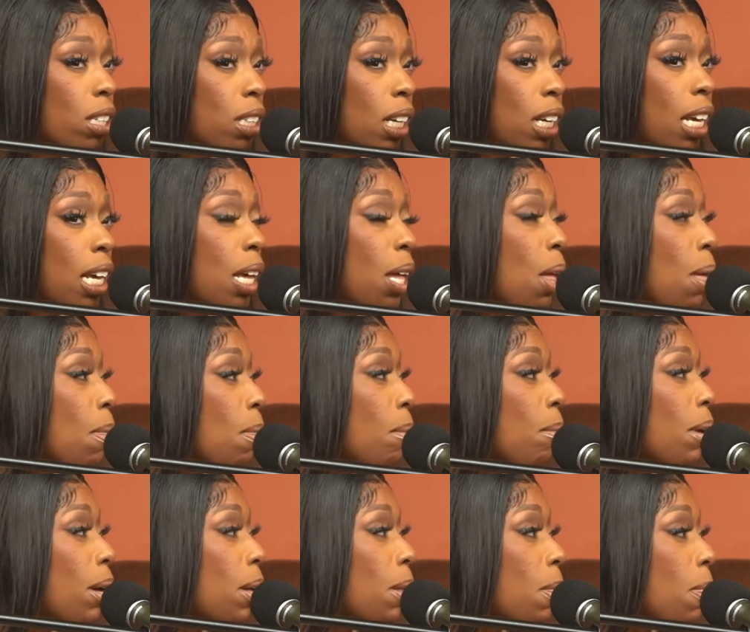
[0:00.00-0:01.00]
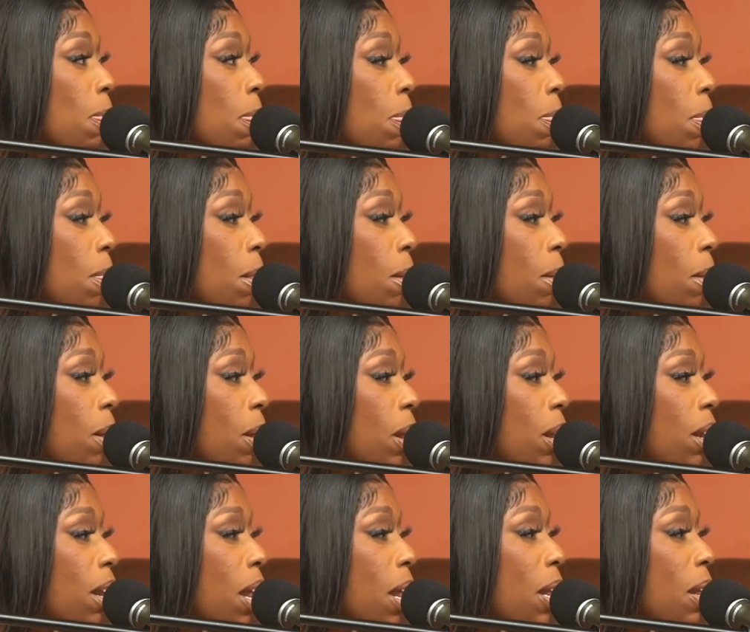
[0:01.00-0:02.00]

Yeah, people steal ideas. People steal girls.